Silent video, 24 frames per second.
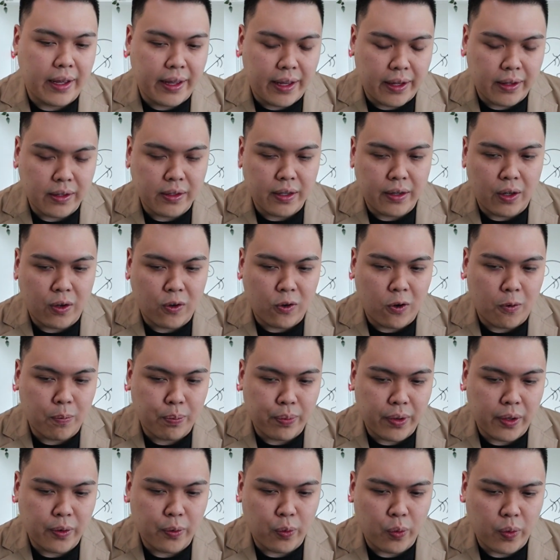I entered the
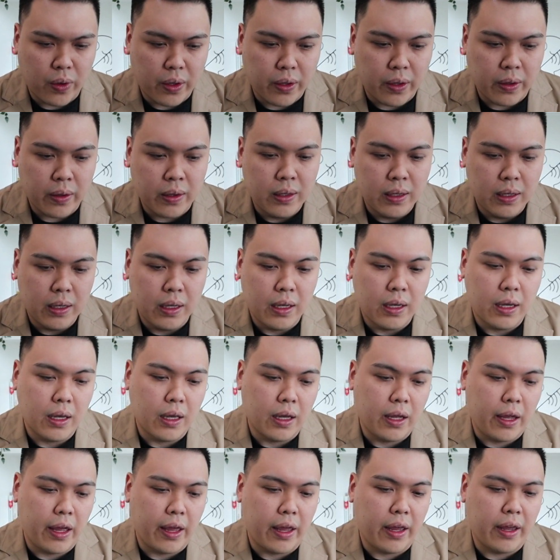corporate world.
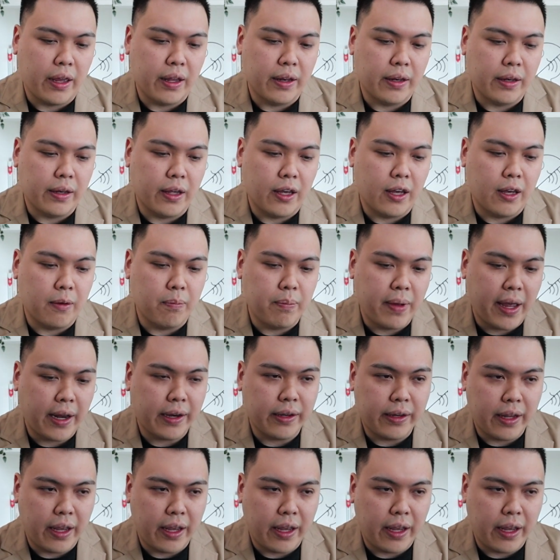And back